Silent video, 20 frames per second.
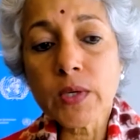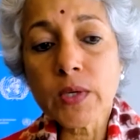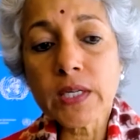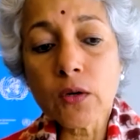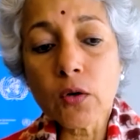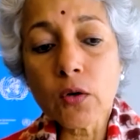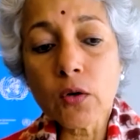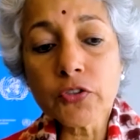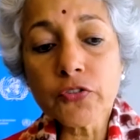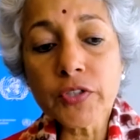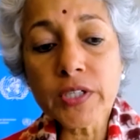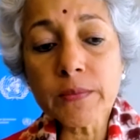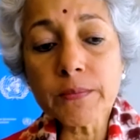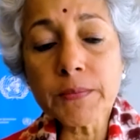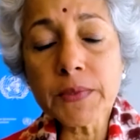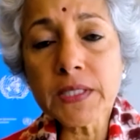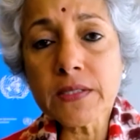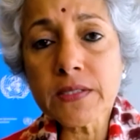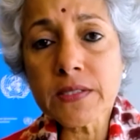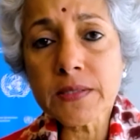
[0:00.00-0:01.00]
Well, on
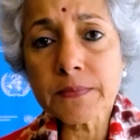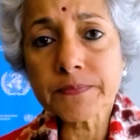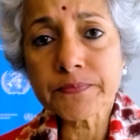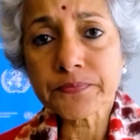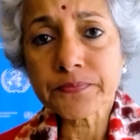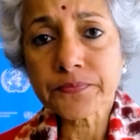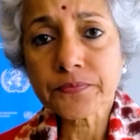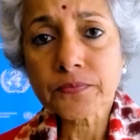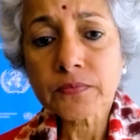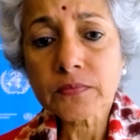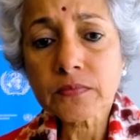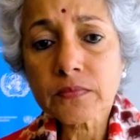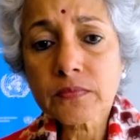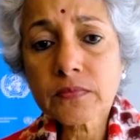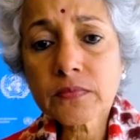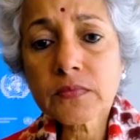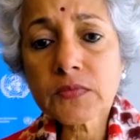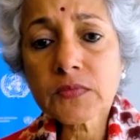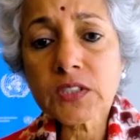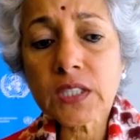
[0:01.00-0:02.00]
treatments,
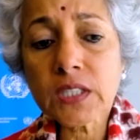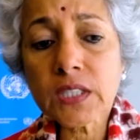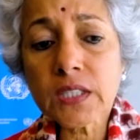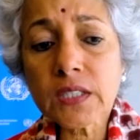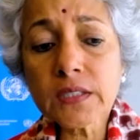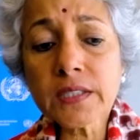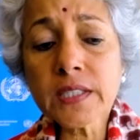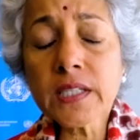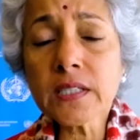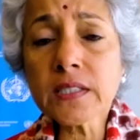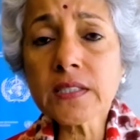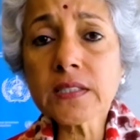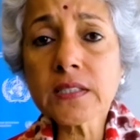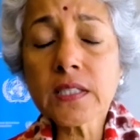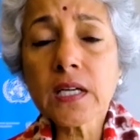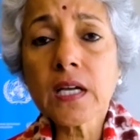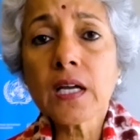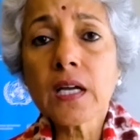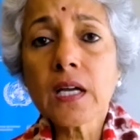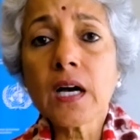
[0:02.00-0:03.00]

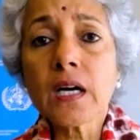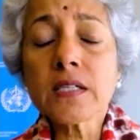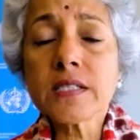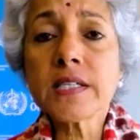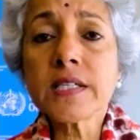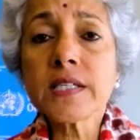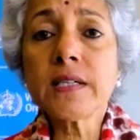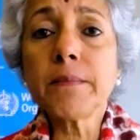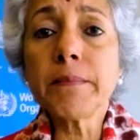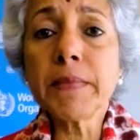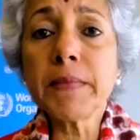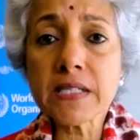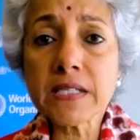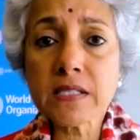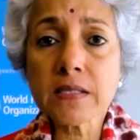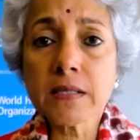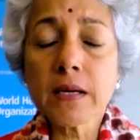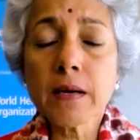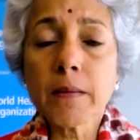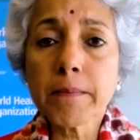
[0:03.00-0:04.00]
things are still a
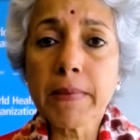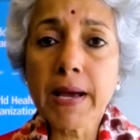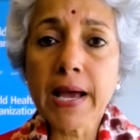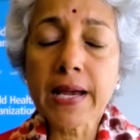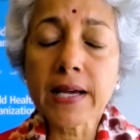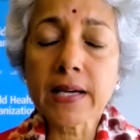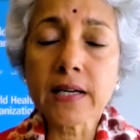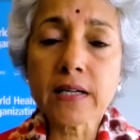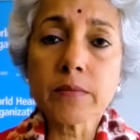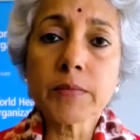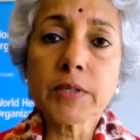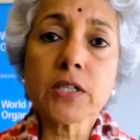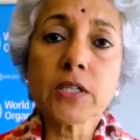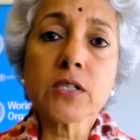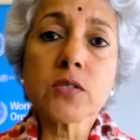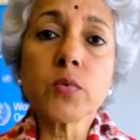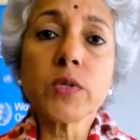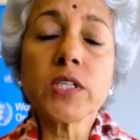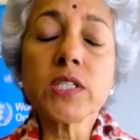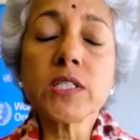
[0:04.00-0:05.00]
mixed bag
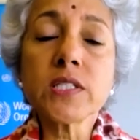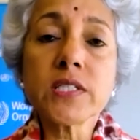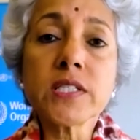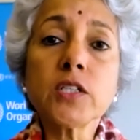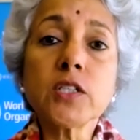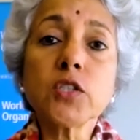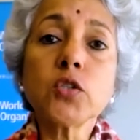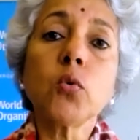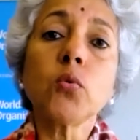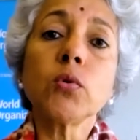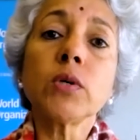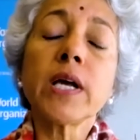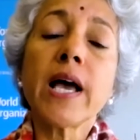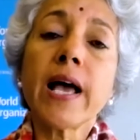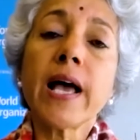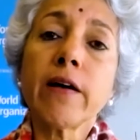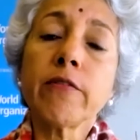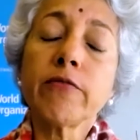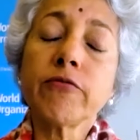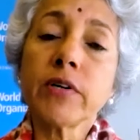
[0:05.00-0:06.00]
because we still don't
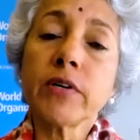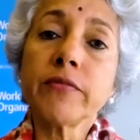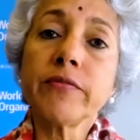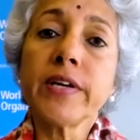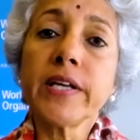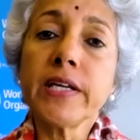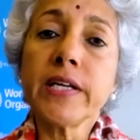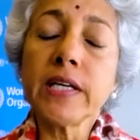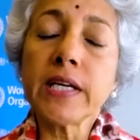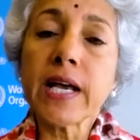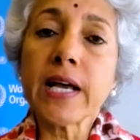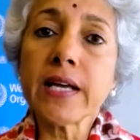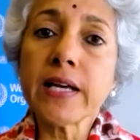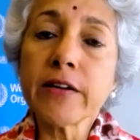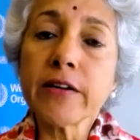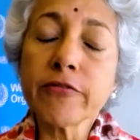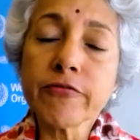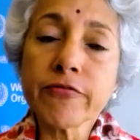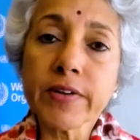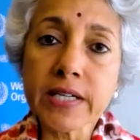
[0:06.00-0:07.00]
have a very
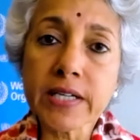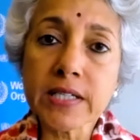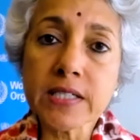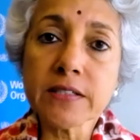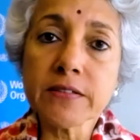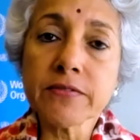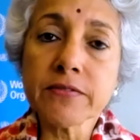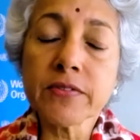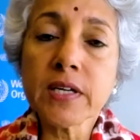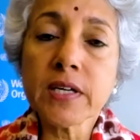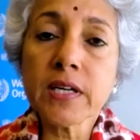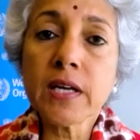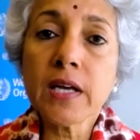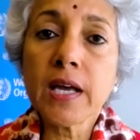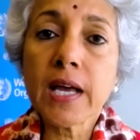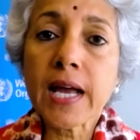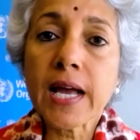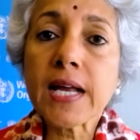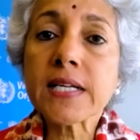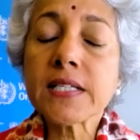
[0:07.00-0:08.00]
effective
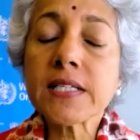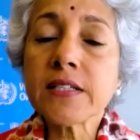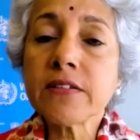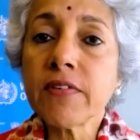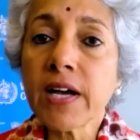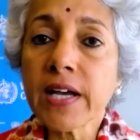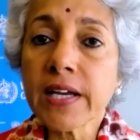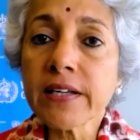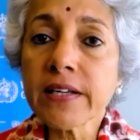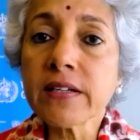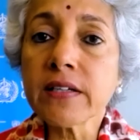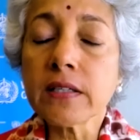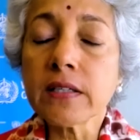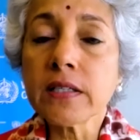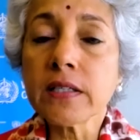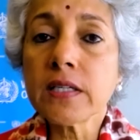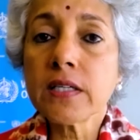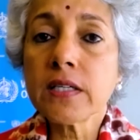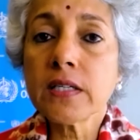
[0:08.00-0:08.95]
antiviral